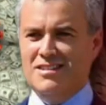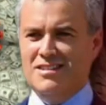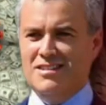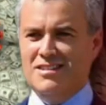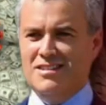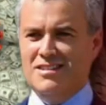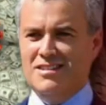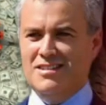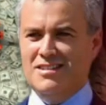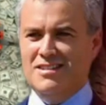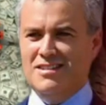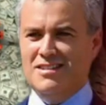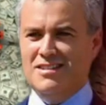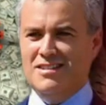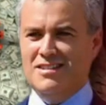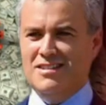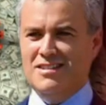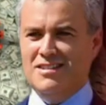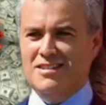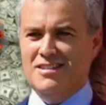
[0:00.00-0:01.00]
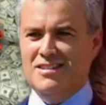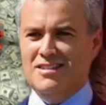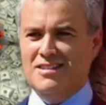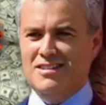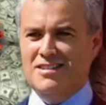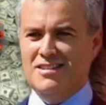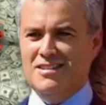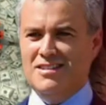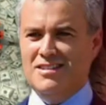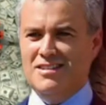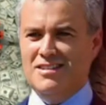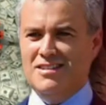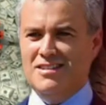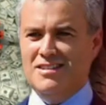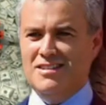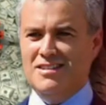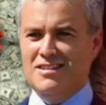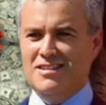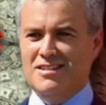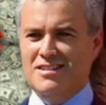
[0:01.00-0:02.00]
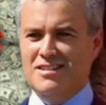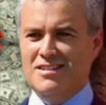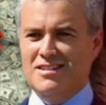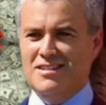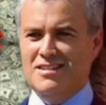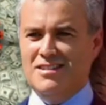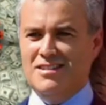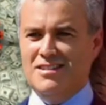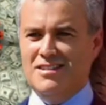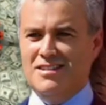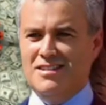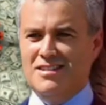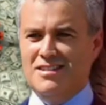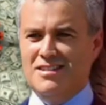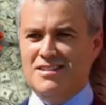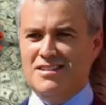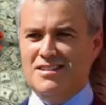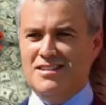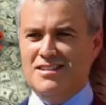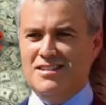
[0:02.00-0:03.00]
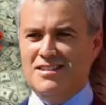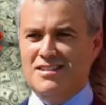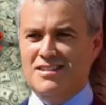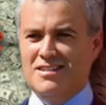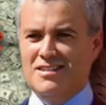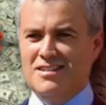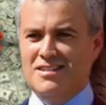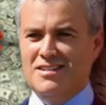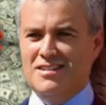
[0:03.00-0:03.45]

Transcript: This person isn't speaking.